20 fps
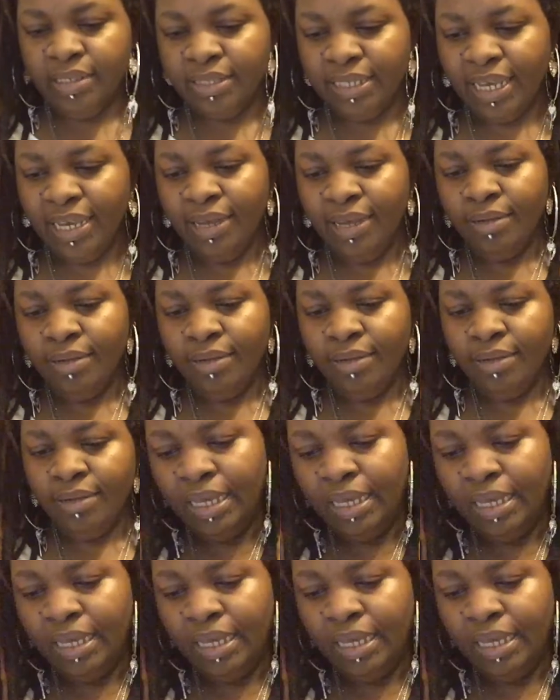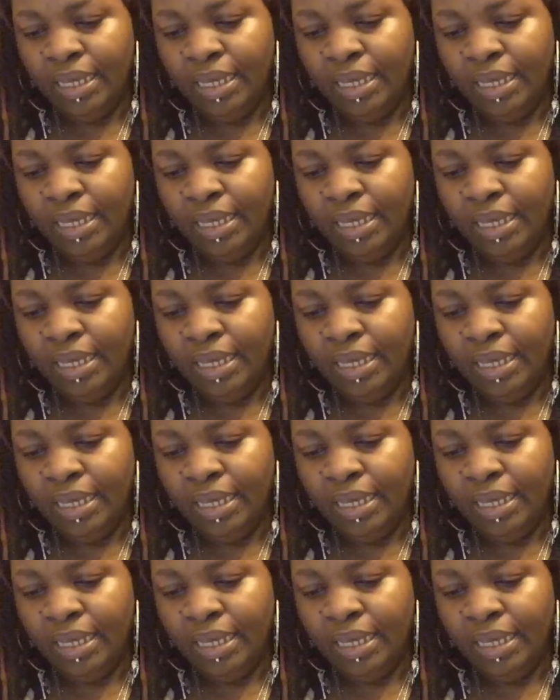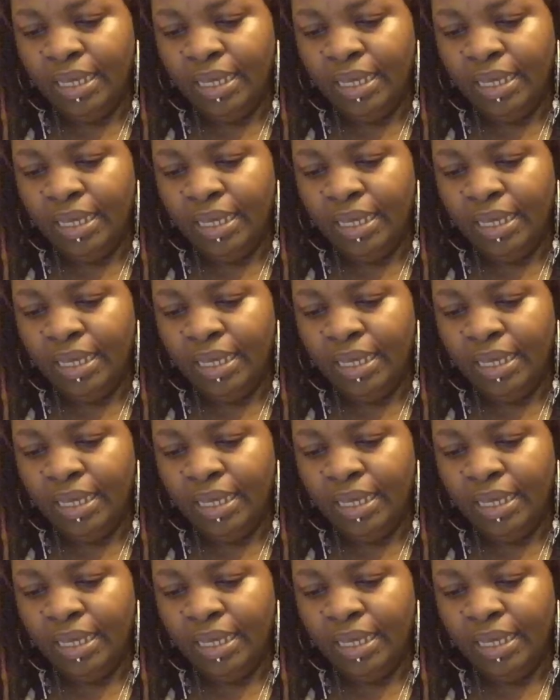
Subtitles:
damn, maybe I'm holding shit up.